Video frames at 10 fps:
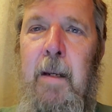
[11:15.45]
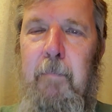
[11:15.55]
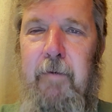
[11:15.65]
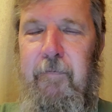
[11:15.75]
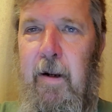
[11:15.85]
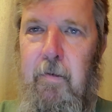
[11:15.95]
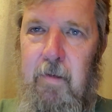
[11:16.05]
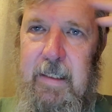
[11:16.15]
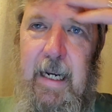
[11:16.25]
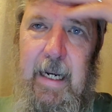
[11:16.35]
But
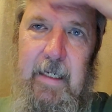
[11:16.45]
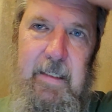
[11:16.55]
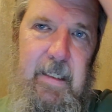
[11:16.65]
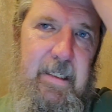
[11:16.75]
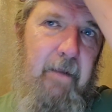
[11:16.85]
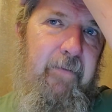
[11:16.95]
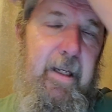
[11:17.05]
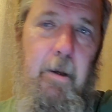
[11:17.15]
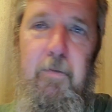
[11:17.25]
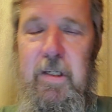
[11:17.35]
federal tax, the stuff that
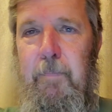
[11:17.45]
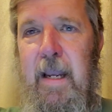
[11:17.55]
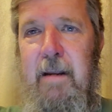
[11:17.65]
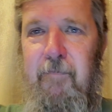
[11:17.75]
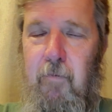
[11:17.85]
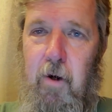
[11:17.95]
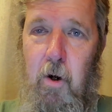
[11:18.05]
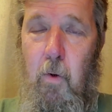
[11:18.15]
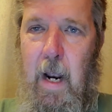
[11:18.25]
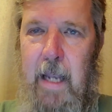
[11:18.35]
goes to pay
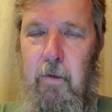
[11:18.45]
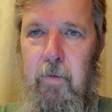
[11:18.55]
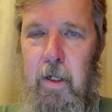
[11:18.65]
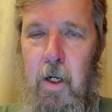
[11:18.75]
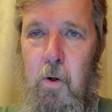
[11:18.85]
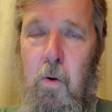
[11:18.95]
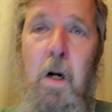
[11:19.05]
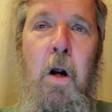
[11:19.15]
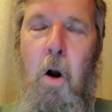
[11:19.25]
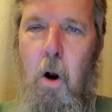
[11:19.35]
for, oh, I don't know,
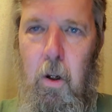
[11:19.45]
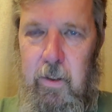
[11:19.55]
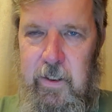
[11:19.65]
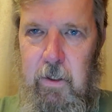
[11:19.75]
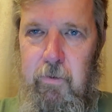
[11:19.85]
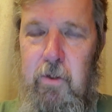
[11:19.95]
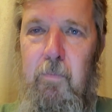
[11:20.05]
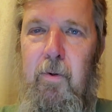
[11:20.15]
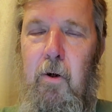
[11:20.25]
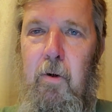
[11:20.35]
all the social
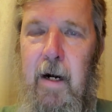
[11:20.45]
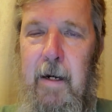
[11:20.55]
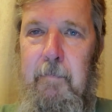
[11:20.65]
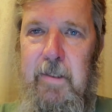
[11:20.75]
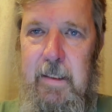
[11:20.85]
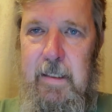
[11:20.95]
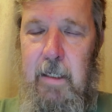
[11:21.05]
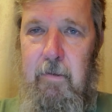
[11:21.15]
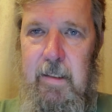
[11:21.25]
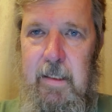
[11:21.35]
programs, et
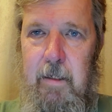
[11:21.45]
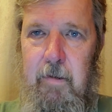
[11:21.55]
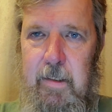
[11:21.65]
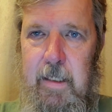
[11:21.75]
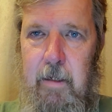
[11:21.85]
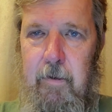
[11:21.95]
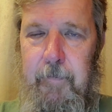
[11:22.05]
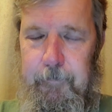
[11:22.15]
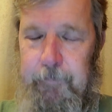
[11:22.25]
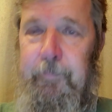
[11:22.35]
cetera, et cetera, et cetera.
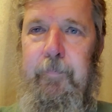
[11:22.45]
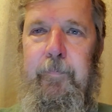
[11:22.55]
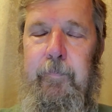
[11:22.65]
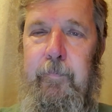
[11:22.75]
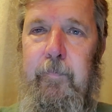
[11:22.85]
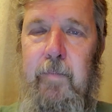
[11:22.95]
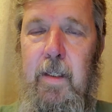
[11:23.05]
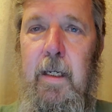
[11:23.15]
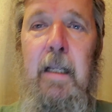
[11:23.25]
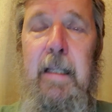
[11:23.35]

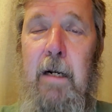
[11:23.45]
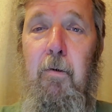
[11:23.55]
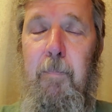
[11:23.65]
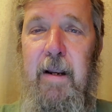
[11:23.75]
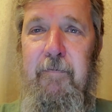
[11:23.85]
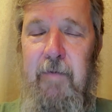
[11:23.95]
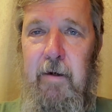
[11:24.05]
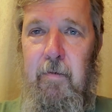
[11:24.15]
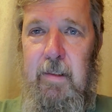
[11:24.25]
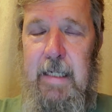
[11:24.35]
They don't pay
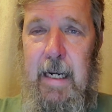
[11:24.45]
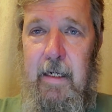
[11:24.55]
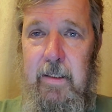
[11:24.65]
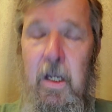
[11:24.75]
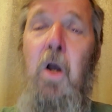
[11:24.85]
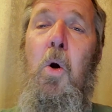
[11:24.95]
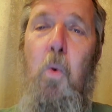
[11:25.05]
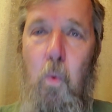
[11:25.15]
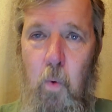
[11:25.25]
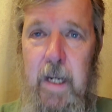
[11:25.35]
federal tax.
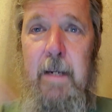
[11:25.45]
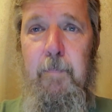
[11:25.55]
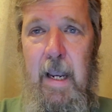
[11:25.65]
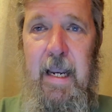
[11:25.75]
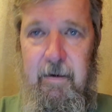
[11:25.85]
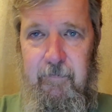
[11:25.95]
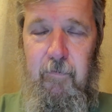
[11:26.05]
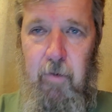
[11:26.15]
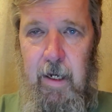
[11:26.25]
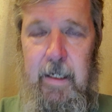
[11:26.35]
We pay
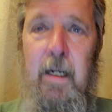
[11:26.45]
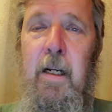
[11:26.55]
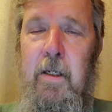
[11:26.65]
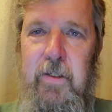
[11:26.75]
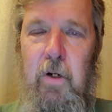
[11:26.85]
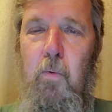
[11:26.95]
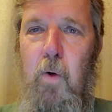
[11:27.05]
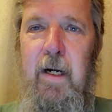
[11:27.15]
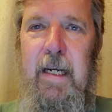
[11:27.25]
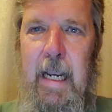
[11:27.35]
for it. So
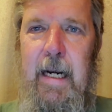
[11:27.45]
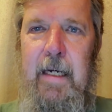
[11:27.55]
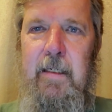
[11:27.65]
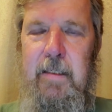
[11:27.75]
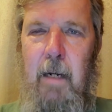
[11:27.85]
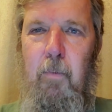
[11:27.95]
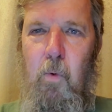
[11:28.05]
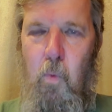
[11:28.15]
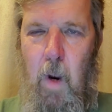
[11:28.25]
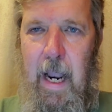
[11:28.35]
we're getting
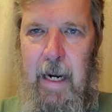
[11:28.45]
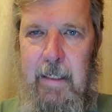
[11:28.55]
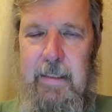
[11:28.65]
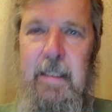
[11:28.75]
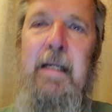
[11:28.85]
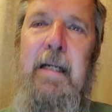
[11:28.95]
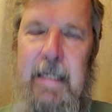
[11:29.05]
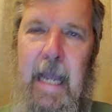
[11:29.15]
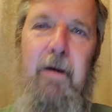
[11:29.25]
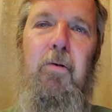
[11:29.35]
double whacked.
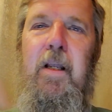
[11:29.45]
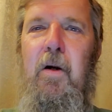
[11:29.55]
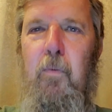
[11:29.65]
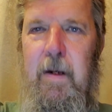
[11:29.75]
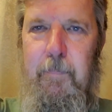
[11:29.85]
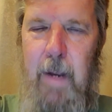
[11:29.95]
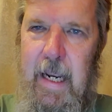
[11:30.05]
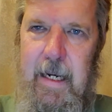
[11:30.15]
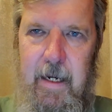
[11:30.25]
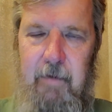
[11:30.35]
Not only are we
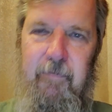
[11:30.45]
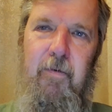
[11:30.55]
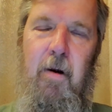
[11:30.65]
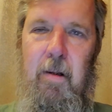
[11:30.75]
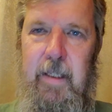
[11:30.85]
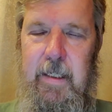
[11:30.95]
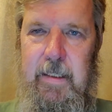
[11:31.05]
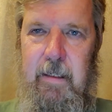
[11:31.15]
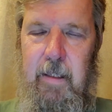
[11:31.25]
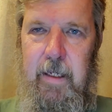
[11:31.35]
paying for all these
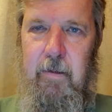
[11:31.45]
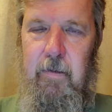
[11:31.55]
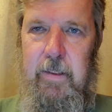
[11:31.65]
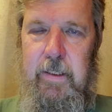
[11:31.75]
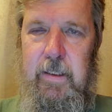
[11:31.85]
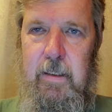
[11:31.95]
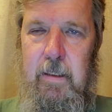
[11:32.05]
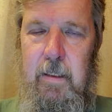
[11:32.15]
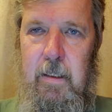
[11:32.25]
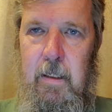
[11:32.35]
illegals,
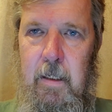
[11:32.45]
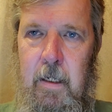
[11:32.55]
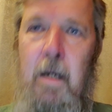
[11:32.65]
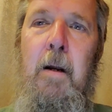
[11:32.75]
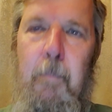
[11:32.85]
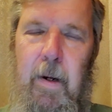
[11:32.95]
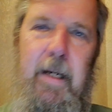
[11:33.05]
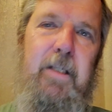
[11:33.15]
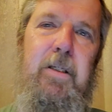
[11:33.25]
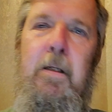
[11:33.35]
but
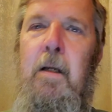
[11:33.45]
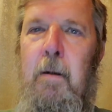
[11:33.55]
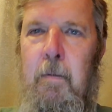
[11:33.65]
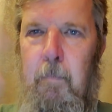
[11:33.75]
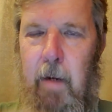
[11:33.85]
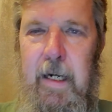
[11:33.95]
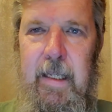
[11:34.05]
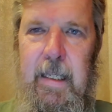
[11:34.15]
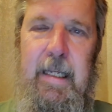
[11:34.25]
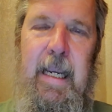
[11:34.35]
it's
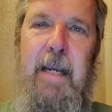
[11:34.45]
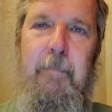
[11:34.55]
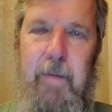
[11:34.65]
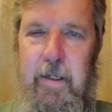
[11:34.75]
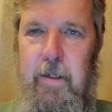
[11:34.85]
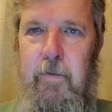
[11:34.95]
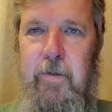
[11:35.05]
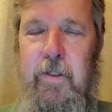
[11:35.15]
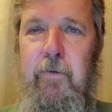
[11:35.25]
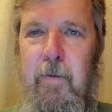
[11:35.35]
money that can't be
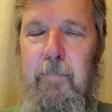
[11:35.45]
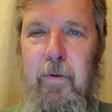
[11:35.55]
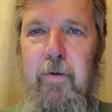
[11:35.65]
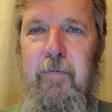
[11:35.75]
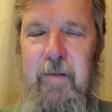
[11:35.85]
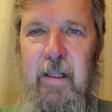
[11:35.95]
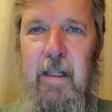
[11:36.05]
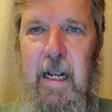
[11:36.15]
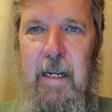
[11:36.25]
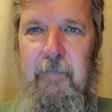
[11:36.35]
used to improve the
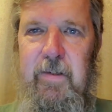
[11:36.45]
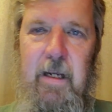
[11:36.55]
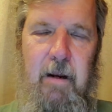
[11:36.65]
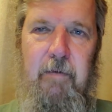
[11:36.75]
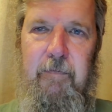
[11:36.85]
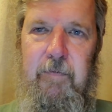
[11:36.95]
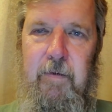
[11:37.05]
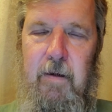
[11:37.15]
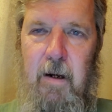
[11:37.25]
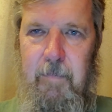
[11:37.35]
lives of
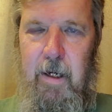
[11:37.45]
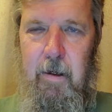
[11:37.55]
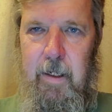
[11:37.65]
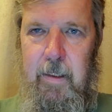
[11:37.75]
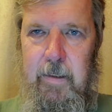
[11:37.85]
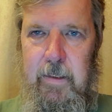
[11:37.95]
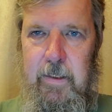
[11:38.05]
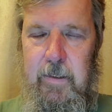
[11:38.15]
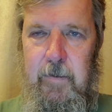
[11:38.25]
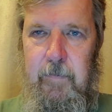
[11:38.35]
Americans.